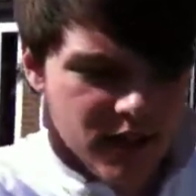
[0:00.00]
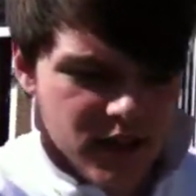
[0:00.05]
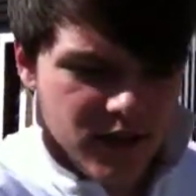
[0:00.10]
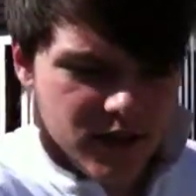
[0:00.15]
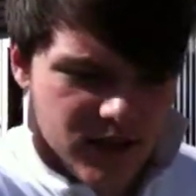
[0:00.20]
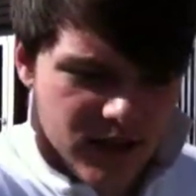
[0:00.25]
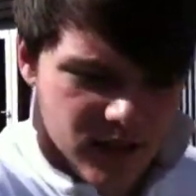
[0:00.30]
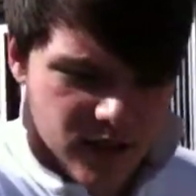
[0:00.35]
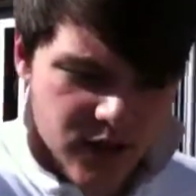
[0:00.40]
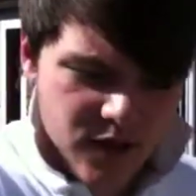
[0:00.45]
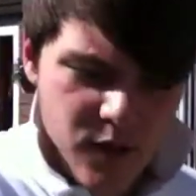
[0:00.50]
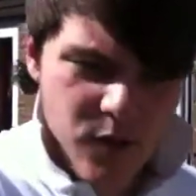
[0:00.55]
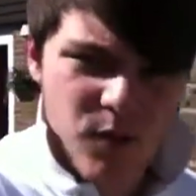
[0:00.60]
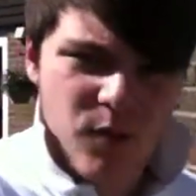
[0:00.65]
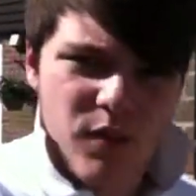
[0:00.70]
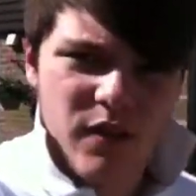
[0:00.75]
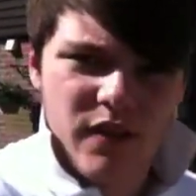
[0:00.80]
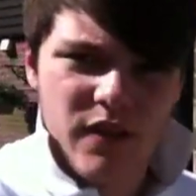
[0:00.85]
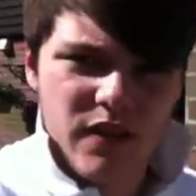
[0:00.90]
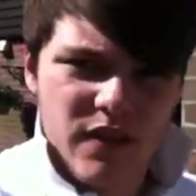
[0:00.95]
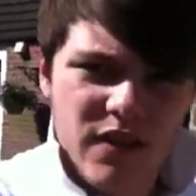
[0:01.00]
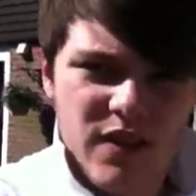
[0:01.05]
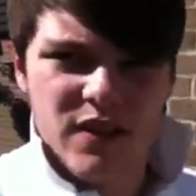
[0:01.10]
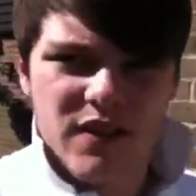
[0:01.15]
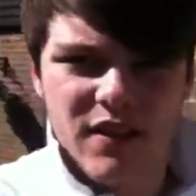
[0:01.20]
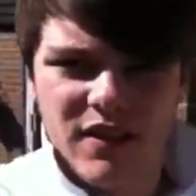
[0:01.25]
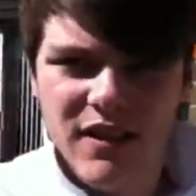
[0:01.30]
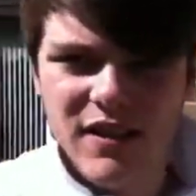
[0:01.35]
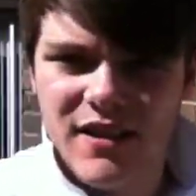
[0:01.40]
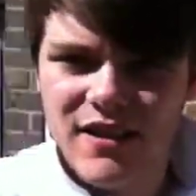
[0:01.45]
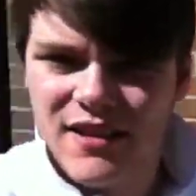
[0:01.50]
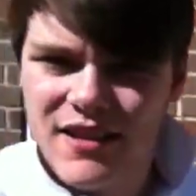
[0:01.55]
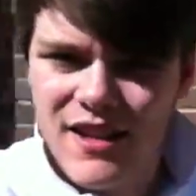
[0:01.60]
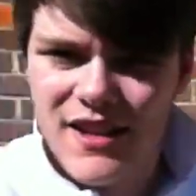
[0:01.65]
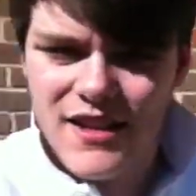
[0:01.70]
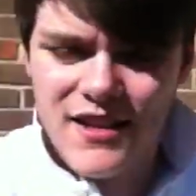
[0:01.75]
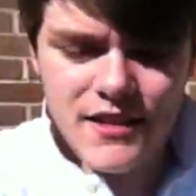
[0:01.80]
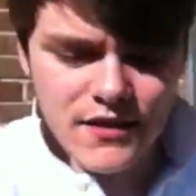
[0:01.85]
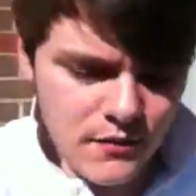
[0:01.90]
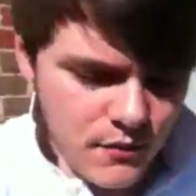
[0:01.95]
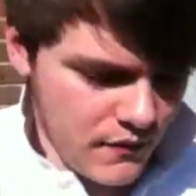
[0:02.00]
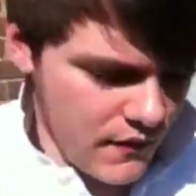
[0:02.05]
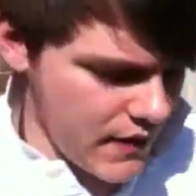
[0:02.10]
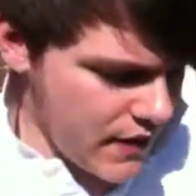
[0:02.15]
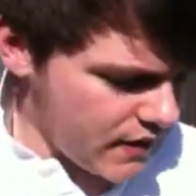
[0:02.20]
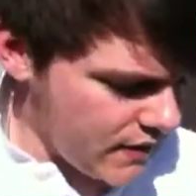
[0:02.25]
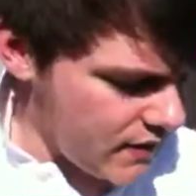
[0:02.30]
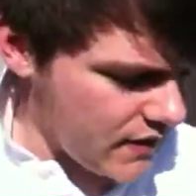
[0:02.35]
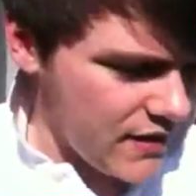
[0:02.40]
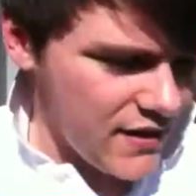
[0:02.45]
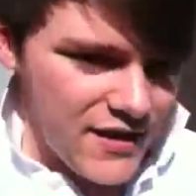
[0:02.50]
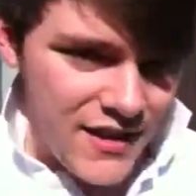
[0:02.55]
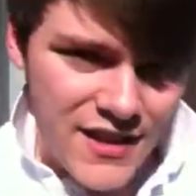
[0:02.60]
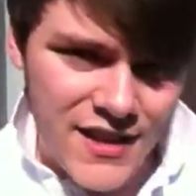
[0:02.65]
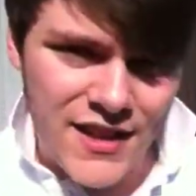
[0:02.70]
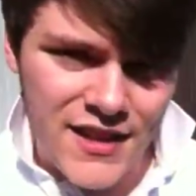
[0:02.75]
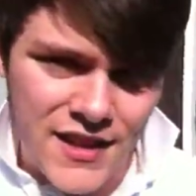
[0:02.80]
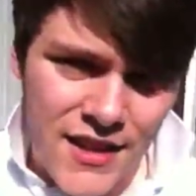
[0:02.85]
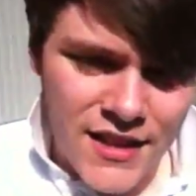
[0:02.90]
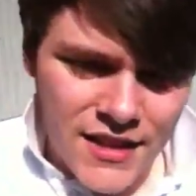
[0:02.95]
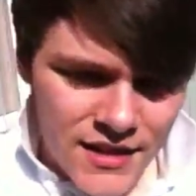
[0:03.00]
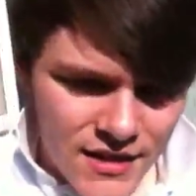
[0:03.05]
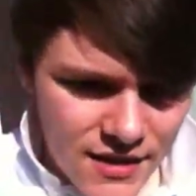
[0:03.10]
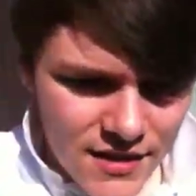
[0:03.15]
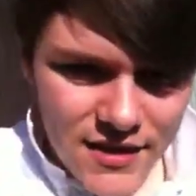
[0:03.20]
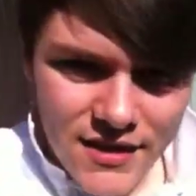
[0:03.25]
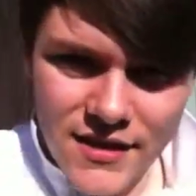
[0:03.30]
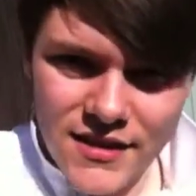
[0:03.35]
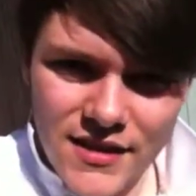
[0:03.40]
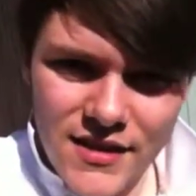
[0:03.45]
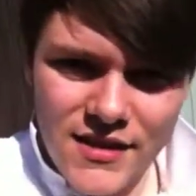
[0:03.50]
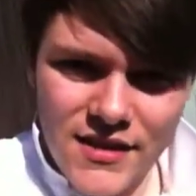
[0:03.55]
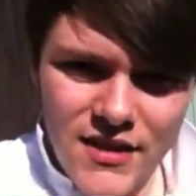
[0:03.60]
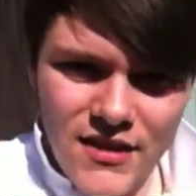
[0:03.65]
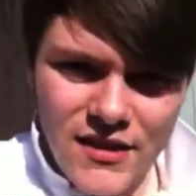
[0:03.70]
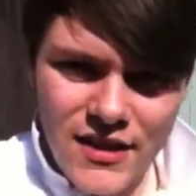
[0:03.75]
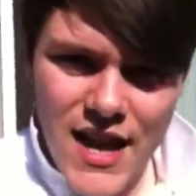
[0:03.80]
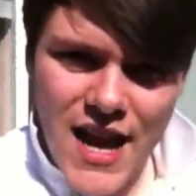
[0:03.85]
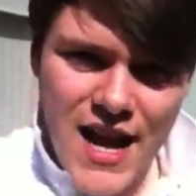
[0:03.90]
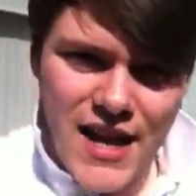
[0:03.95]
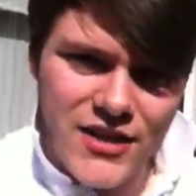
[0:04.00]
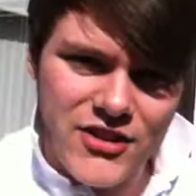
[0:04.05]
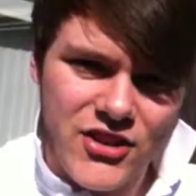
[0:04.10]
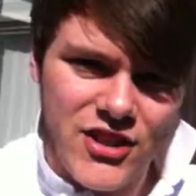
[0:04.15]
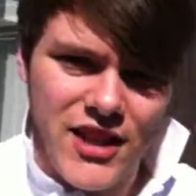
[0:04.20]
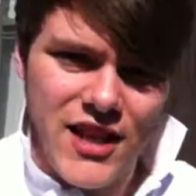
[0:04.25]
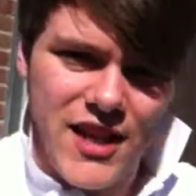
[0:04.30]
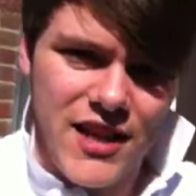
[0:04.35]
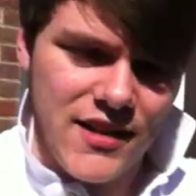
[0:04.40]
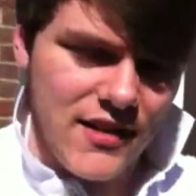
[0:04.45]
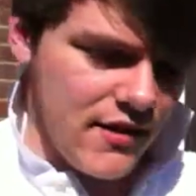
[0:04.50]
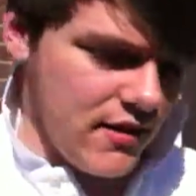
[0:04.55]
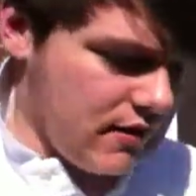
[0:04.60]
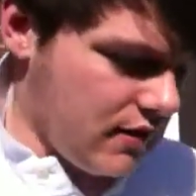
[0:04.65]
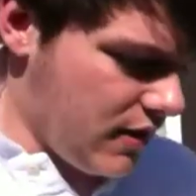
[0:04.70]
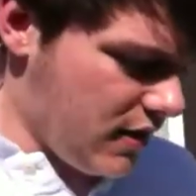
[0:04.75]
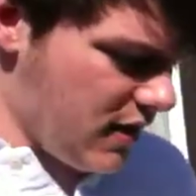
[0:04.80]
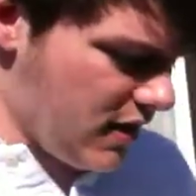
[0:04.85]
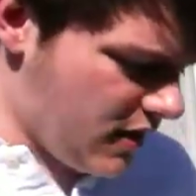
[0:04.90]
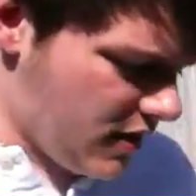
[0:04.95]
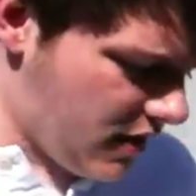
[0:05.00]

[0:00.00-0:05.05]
It's one of the sunniest days we've had since it started actually getting sunny.